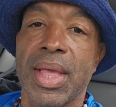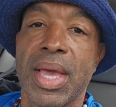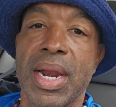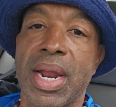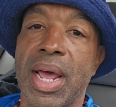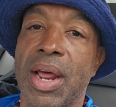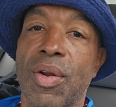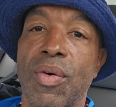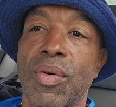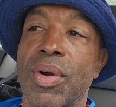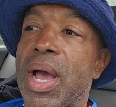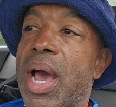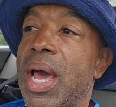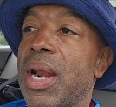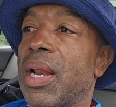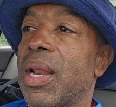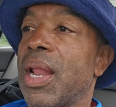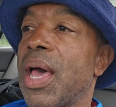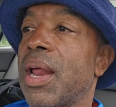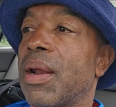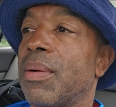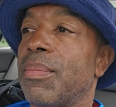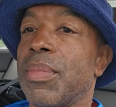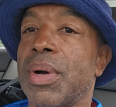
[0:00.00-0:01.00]
And I don't got a
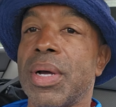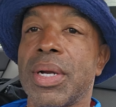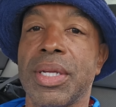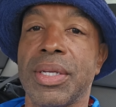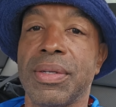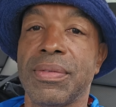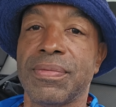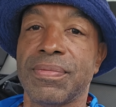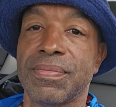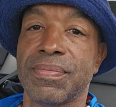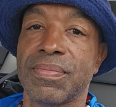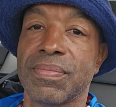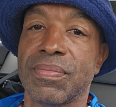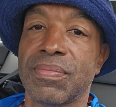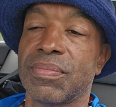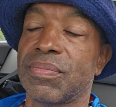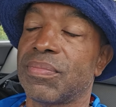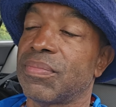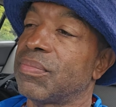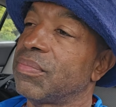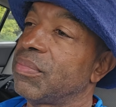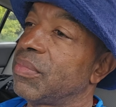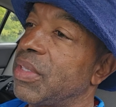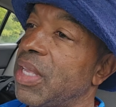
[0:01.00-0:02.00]
lot of money.
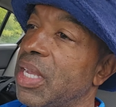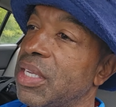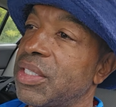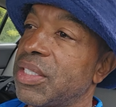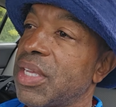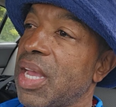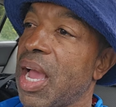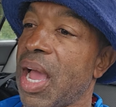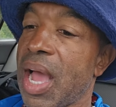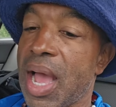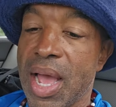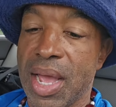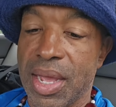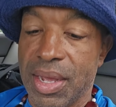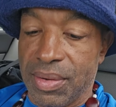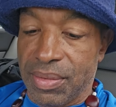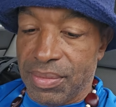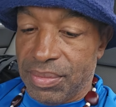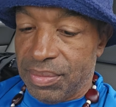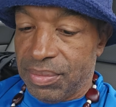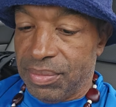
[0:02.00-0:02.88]
And that's all right.